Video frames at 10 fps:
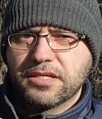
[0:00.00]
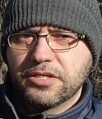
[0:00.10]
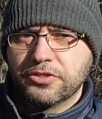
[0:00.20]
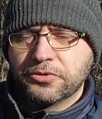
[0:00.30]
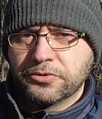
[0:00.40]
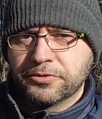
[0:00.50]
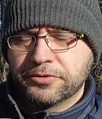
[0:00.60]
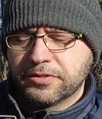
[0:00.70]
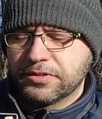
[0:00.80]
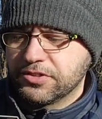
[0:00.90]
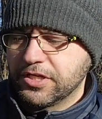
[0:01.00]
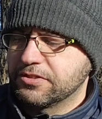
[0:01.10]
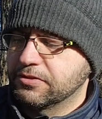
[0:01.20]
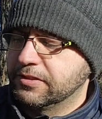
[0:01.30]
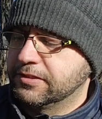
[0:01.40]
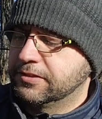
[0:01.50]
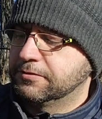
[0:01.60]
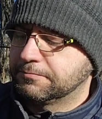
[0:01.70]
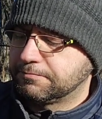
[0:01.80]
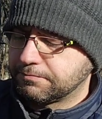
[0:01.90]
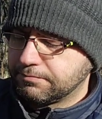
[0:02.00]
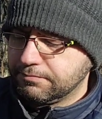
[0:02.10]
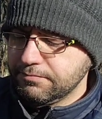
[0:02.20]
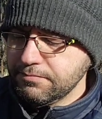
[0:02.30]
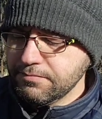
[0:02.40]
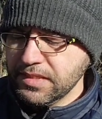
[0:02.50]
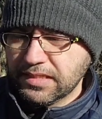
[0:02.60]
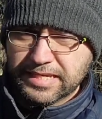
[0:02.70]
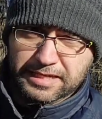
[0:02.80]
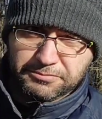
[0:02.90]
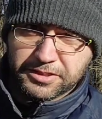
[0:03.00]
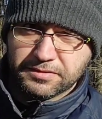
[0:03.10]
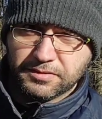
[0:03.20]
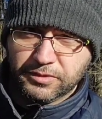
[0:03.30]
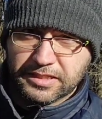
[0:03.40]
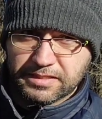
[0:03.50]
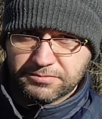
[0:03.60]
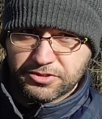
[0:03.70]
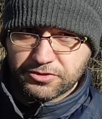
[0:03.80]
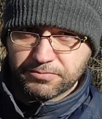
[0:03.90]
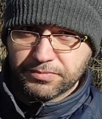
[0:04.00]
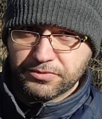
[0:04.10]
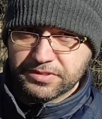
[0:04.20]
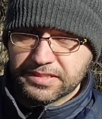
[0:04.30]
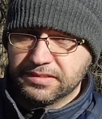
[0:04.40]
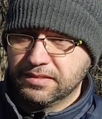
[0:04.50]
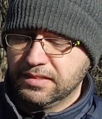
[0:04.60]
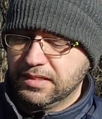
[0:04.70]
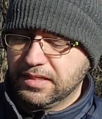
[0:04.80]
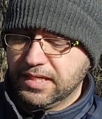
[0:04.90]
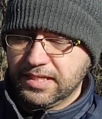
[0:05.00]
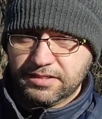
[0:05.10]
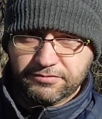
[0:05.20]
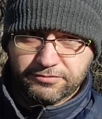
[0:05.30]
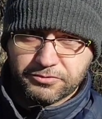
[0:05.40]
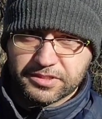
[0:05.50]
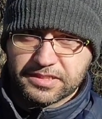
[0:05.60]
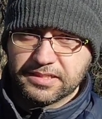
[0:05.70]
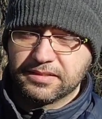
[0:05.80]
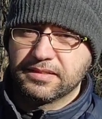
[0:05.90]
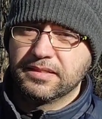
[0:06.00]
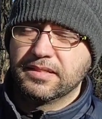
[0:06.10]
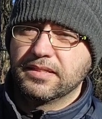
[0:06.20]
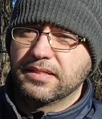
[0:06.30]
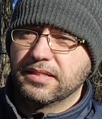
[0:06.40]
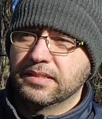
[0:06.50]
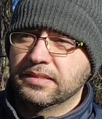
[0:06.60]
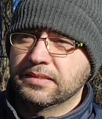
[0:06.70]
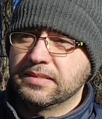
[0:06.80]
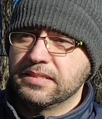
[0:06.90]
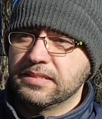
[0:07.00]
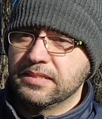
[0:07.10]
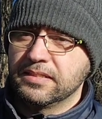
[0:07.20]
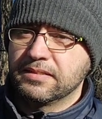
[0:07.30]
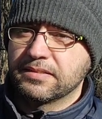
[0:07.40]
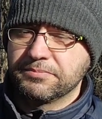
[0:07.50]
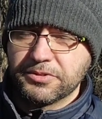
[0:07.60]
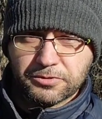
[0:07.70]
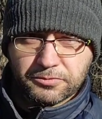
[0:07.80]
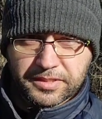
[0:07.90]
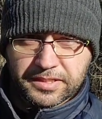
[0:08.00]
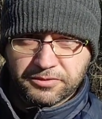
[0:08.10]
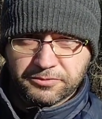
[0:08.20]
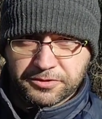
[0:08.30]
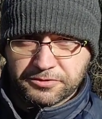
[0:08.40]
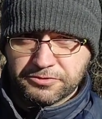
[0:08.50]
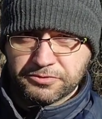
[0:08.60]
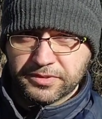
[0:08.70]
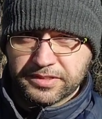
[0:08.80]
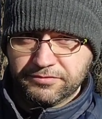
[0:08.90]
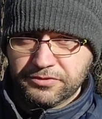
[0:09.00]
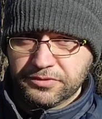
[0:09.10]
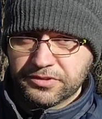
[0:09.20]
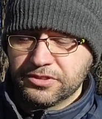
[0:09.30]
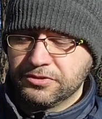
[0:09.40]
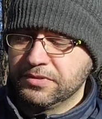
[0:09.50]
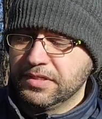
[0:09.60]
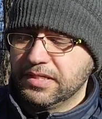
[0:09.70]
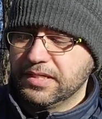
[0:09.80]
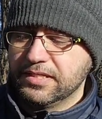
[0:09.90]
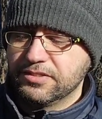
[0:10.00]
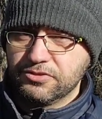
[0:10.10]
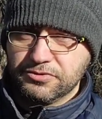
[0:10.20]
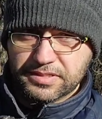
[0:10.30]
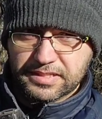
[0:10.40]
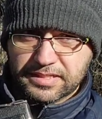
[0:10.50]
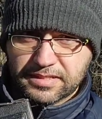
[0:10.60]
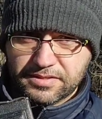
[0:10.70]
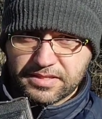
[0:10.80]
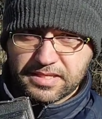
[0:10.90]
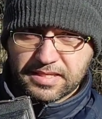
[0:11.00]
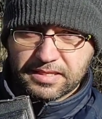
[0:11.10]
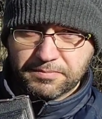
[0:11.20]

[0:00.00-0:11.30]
your Jsolar camera when it comes to composing and focusing. The typical way, or the usual way of doing so, is using the